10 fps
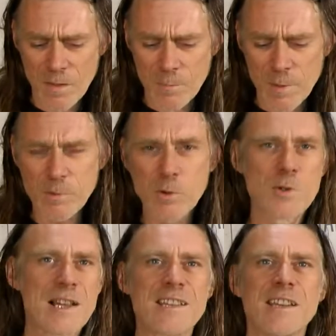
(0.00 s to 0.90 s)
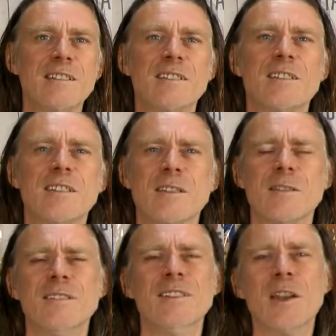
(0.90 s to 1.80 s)
people are always asking,
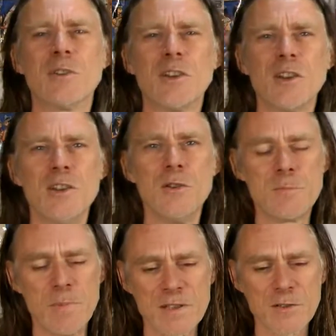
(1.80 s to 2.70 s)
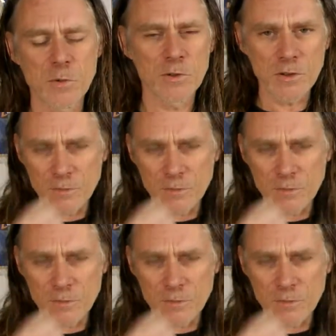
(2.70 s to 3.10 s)
you know, can I use bits of wood that you've